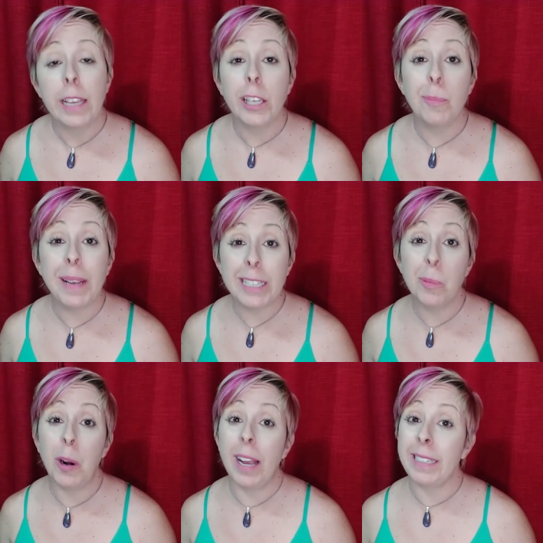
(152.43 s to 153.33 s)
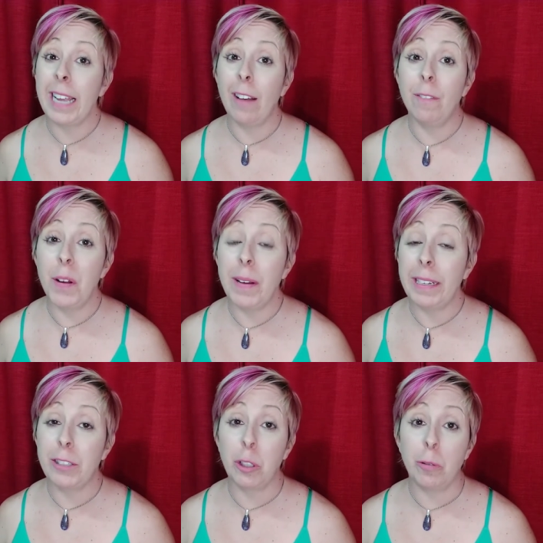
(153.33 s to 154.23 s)
You'd be surprised how very
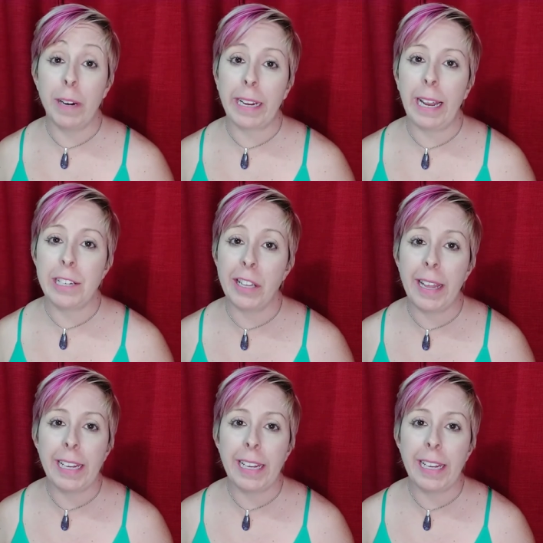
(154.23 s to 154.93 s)
little regulation there